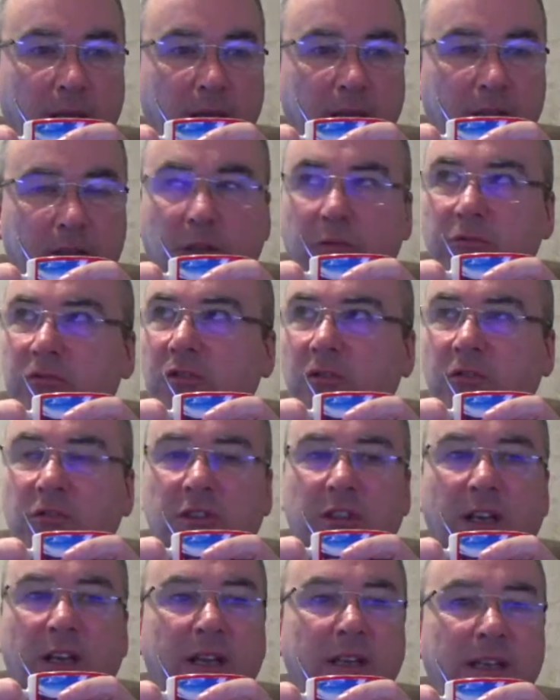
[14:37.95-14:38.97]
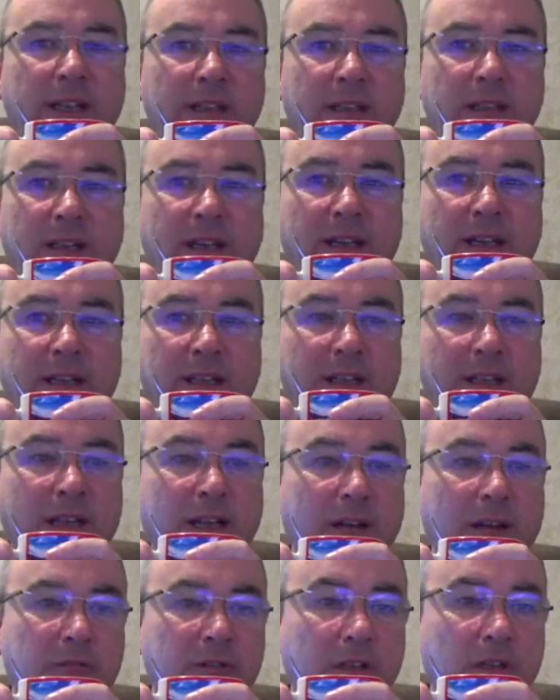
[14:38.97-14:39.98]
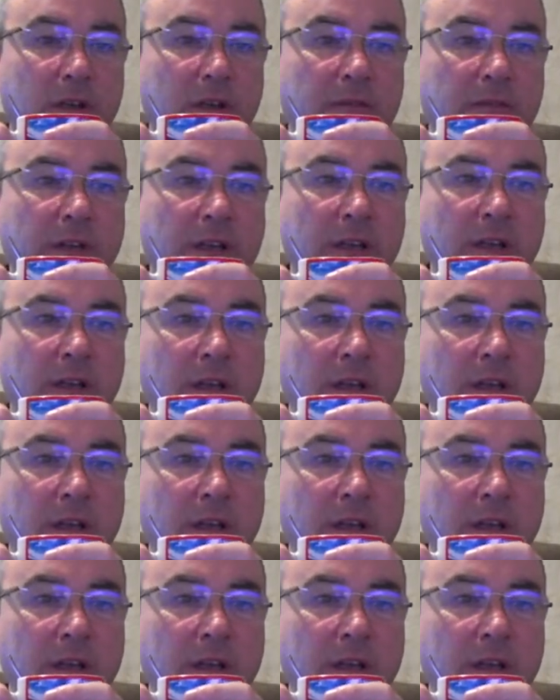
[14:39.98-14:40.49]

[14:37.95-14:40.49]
No sunshine either, like it clouded over,